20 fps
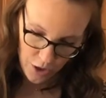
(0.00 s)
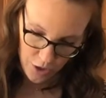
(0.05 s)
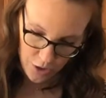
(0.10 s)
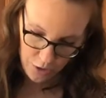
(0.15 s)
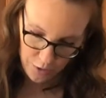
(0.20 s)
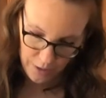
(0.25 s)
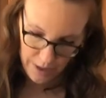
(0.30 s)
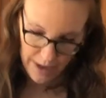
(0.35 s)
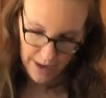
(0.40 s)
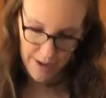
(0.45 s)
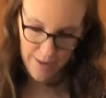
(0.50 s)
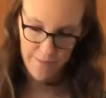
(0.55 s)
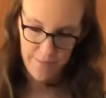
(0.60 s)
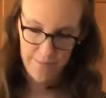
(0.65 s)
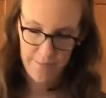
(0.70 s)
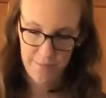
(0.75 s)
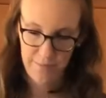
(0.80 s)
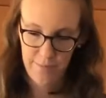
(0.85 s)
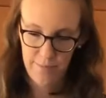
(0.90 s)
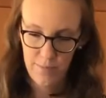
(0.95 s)
3.
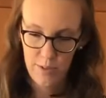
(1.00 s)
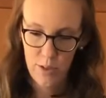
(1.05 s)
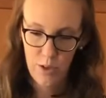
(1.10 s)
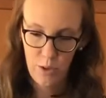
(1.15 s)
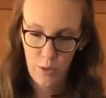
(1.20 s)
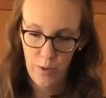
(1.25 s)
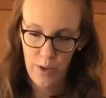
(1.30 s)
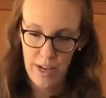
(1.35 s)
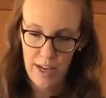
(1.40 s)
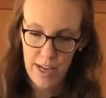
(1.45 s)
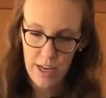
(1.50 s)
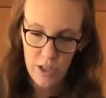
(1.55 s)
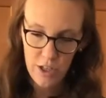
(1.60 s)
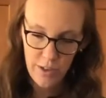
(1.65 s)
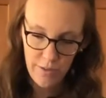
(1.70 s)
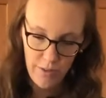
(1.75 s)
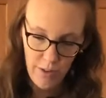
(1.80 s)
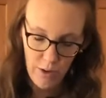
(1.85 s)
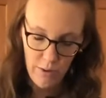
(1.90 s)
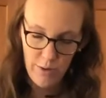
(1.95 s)
So each
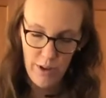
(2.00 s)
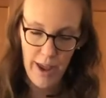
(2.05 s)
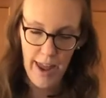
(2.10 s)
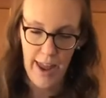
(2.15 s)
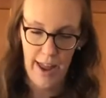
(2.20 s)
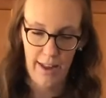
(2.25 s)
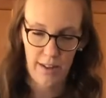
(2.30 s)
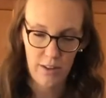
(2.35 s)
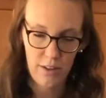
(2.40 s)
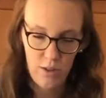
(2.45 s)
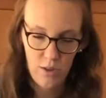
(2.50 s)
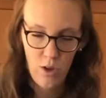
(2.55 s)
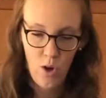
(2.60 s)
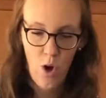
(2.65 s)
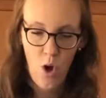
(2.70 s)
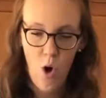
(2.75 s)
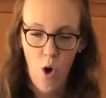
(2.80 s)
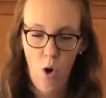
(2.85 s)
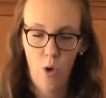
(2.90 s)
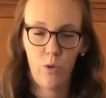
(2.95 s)
of those ants
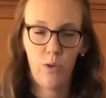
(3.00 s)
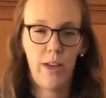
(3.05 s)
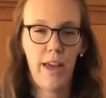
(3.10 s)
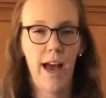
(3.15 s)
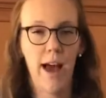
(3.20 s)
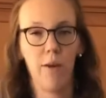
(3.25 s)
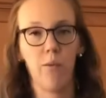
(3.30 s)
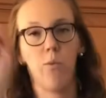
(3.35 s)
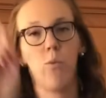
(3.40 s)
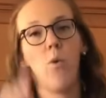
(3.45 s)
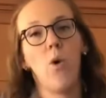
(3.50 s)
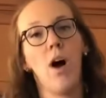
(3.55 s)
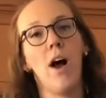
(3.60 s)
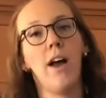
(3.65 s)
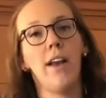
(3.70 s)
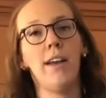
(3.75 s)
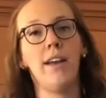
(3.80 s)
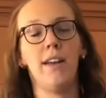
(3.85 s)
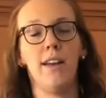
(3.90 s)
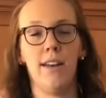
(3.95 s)
only had
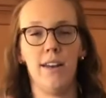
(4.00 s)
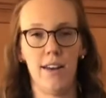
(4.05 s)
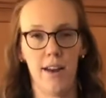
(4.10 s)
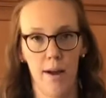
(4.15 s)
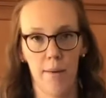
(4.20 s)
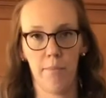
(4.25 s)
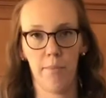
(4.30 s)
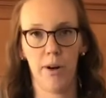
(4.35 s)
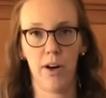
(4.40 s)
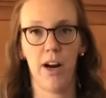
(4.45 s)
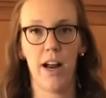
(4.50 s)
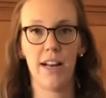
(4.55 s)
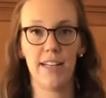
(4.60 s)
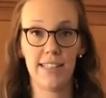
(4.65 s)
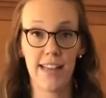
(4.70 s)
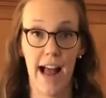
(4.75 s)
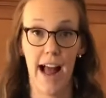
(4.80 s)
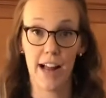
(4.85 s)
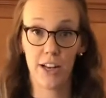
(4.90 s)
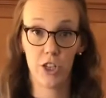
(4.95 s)
one number
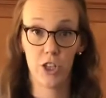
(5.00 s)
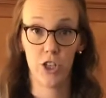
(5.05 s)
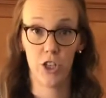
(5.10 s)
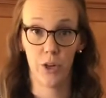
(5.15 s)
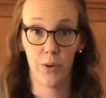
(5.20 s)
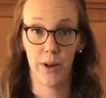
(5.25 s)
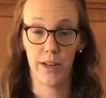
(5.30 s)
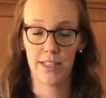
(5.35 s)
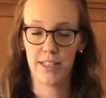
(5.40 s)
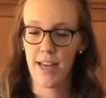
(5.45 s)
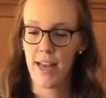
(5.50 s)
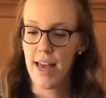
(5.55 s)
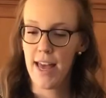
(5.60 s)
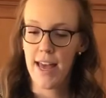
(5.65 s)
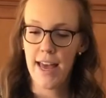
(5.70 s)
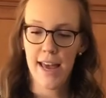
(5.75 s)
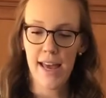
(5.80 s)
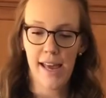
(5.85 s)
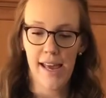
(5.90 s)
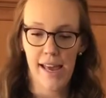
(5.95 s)
attached to it.
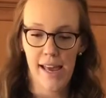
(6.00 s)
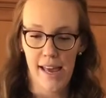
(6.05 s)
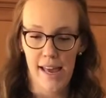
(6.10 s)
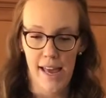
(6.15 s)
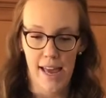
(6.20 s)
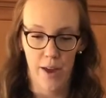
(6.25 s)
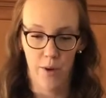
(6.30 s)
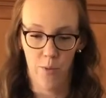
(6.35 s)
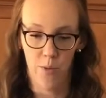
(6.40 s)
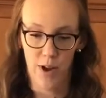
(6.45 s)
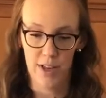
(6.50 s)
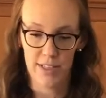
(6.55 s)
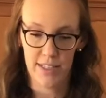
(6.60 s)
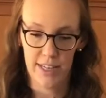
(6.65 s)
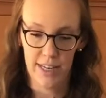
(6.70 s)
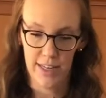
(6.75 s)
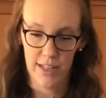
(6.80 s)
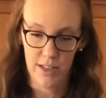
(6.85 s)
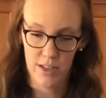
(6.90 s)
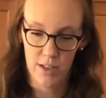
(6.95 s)
It
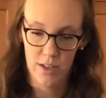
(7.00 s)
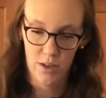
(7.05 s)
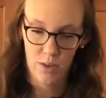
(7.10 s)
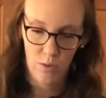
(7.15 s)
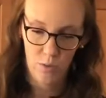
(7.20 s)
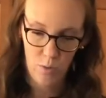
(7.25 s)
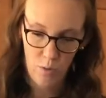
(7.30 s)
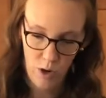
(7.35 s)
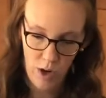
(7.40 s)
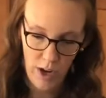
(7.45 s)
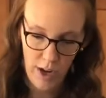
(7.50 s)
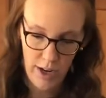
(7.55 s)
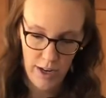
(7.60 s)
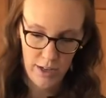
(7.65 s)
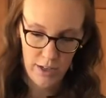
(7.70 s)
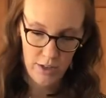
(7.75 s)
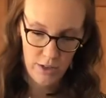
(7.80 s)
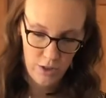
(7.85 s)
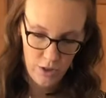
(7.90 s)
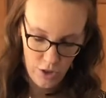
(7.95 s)
wasn't
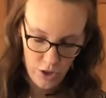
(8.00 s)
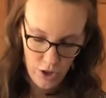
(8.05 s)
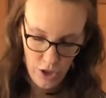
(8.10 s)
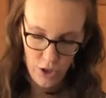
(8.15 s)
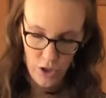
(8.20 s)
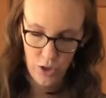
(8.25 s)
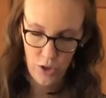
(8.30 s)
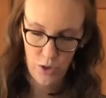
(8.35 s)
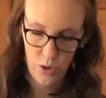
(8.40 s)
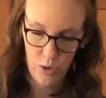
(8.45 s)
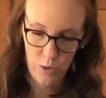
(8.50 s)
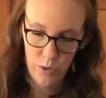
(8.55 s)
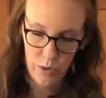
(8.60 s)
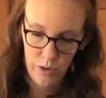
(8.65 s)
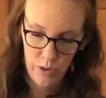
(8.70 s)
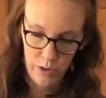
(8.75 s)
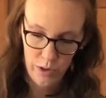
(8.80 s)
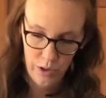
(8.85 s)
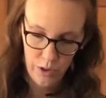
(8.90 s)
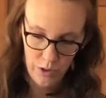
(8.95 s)
1, 2,
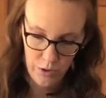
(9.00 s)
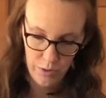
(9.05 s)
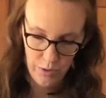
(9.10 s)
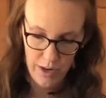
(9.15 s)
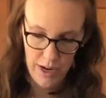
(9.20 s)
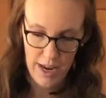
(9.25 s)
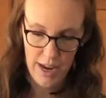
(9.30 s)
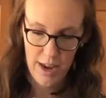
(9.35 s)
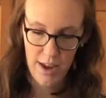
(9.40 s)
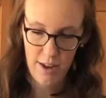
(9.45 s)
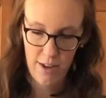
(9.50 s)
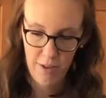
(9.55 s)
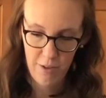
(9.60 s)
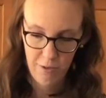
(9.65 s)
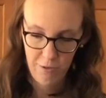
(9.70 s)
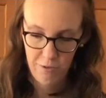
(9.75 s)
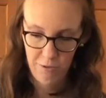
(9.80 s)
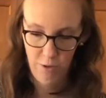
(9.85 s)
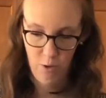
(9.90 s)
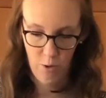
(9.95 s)
3,
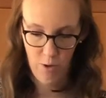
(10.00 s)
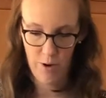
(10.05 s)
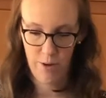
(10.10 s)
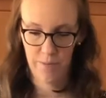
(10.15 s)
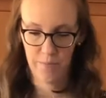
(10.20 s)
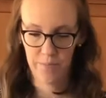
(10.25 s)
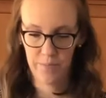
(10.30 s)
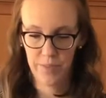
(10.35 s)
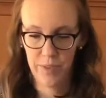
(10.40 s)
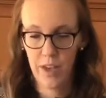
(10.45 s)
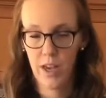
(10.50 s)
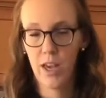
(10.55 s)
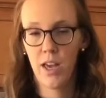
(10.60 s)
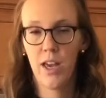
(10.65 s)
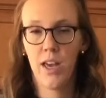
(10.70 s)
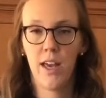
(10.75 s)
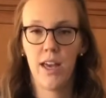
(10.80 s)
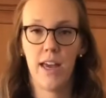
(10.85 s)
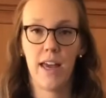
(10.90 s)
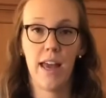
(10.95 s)
4.
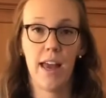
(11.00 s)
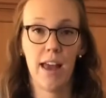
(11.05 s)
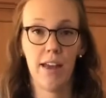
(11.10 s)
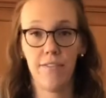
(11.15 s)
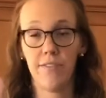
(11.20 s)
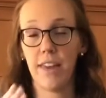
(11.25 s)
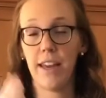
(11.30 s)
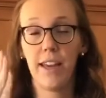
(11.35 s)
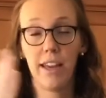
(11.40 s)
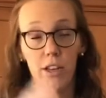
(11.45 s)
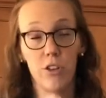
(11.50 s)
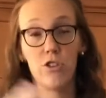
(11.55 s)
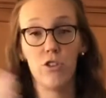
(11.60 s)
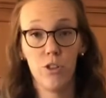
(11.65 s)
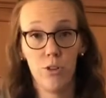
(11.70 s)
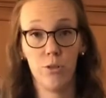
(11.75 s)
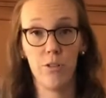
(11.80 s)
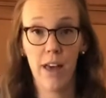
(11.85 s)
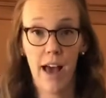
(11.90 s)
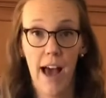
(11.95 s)
If they can
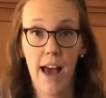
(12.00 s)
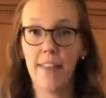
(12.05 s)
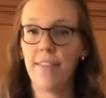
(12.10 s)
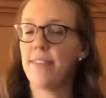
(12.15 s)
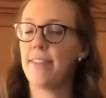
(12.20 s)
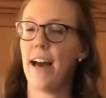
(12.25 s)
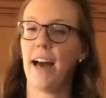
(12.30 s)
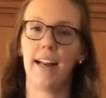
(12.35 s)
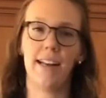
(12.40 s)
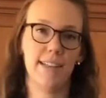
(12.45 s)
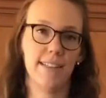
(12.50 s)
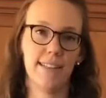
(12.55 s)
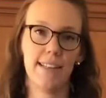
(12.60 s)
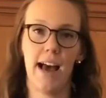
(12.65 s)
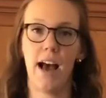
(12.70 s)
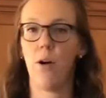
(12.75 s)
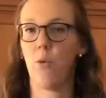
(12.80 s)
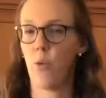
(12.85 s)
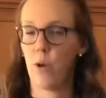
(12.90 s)
do that, that is that